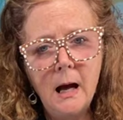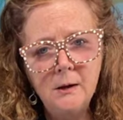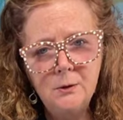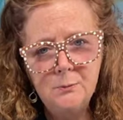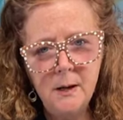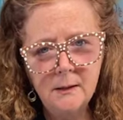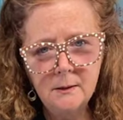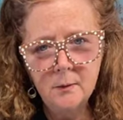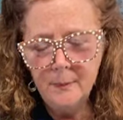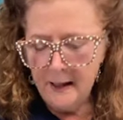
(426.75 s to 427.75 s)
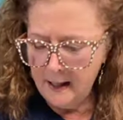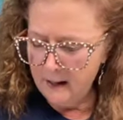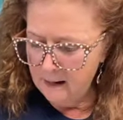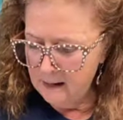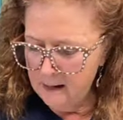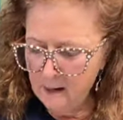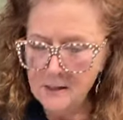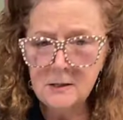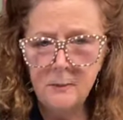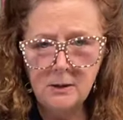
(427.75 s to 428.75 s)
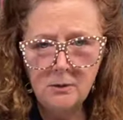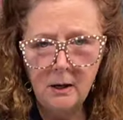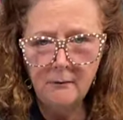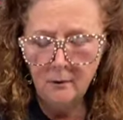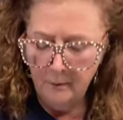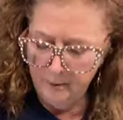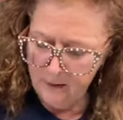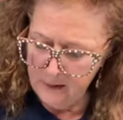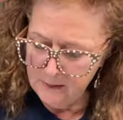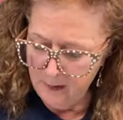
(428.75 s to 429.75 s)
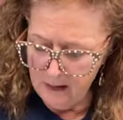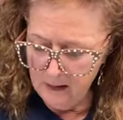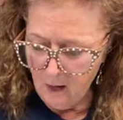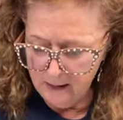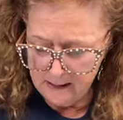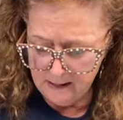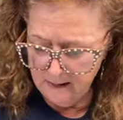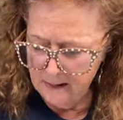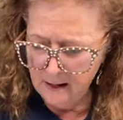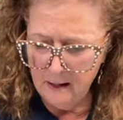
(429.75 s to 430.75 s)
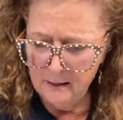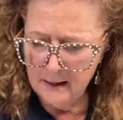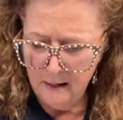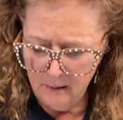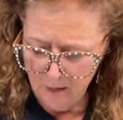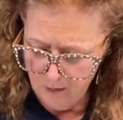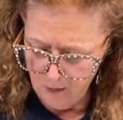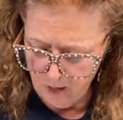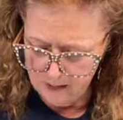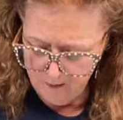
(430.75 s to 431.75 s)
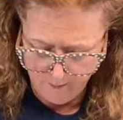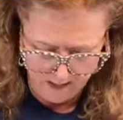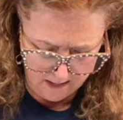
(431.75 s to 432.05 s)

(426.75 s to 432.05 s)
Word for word: I use my little palette here because it's my travel piece, but honestly, these colors get me through lots of